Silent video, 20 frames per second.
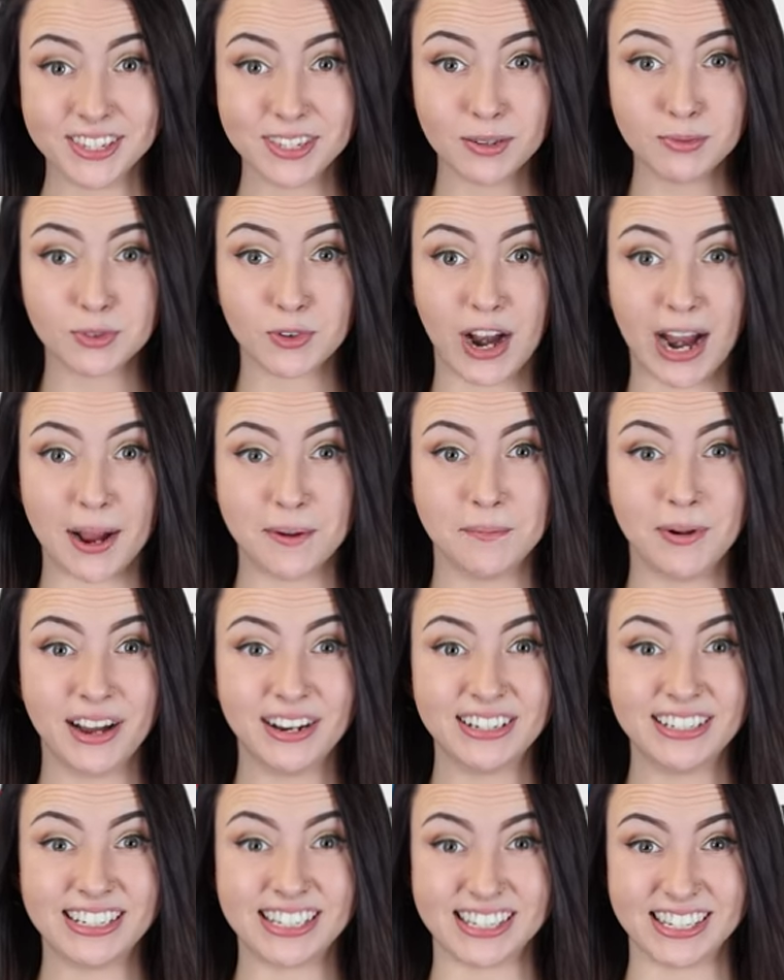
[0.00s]
the subscribe
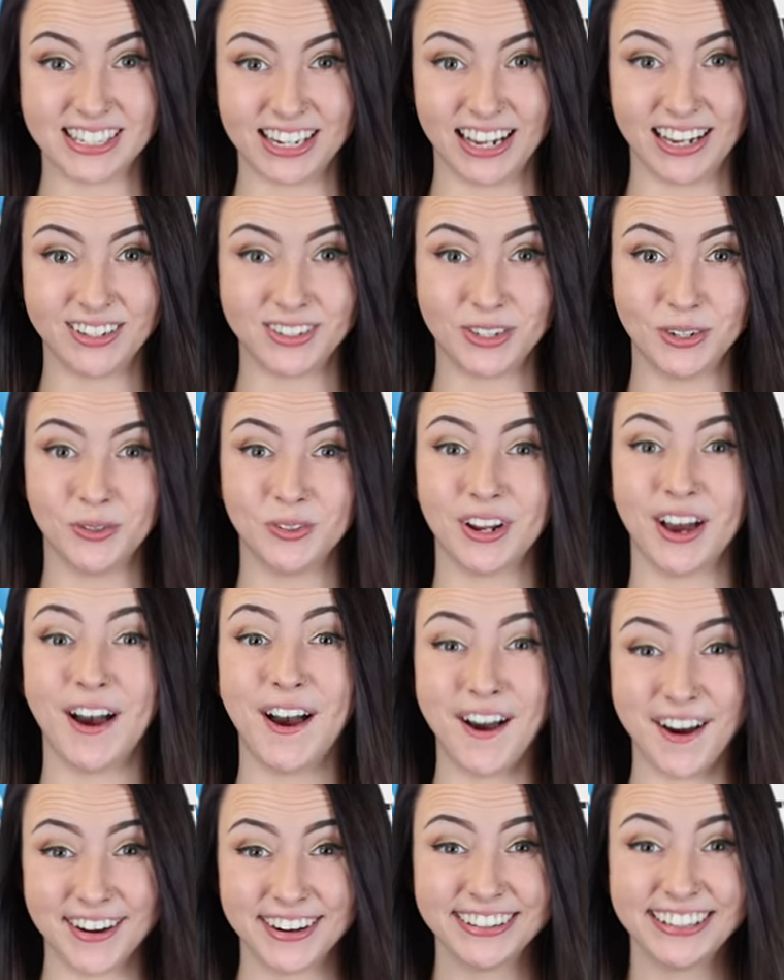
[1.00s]
button to stay tuned to
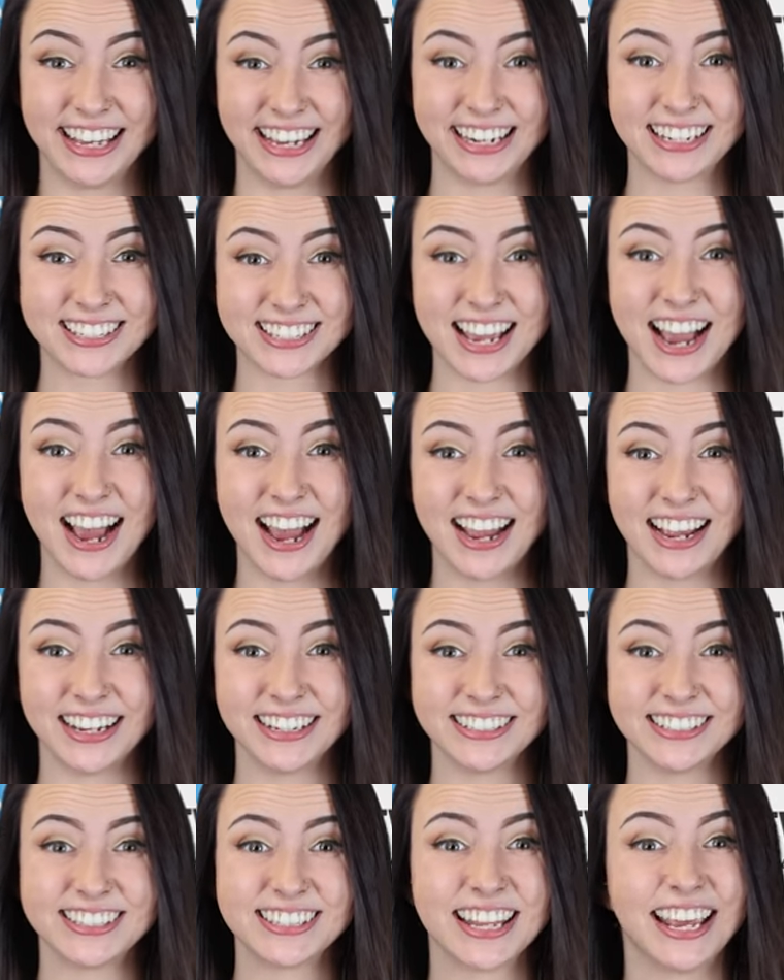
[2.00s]
our latest
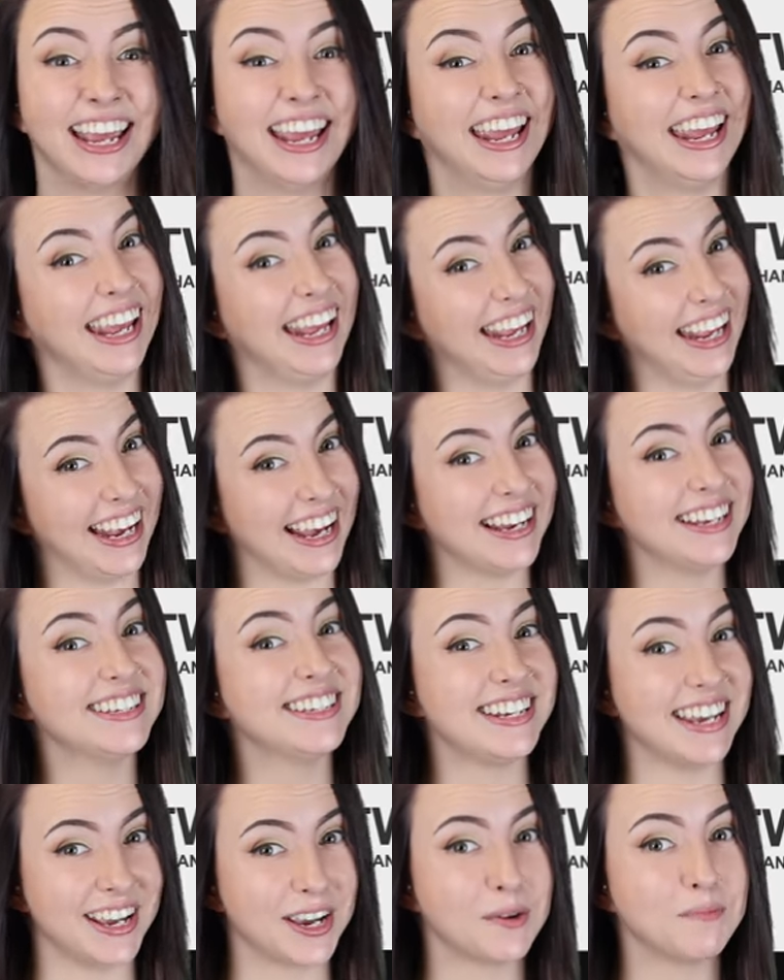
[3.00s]
guides, and
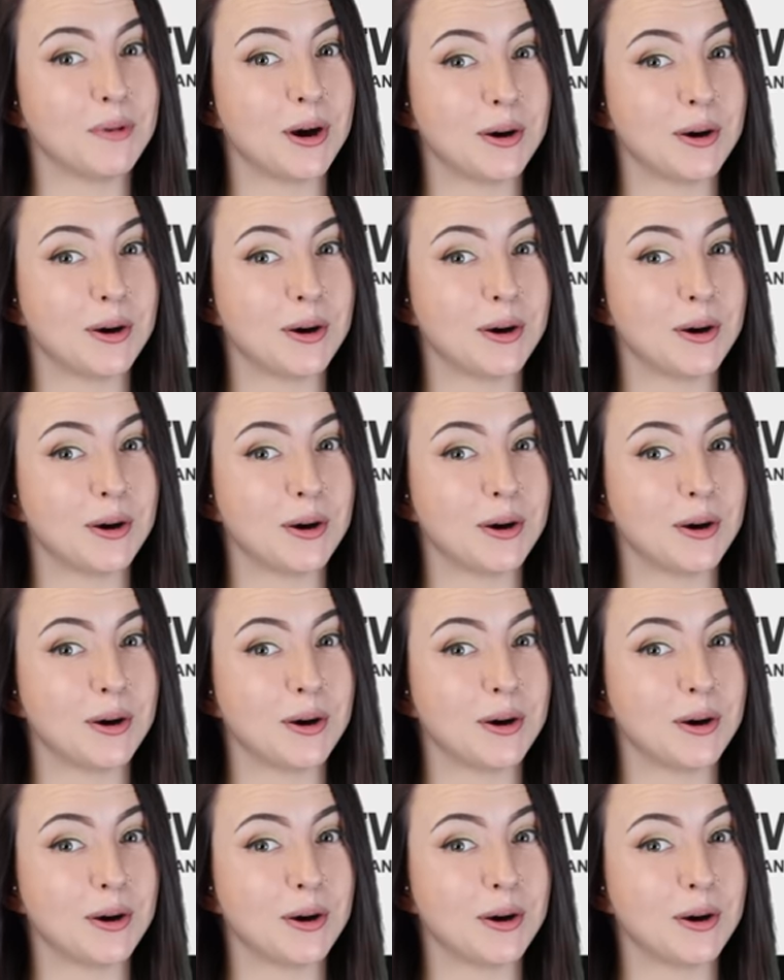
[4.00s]
take a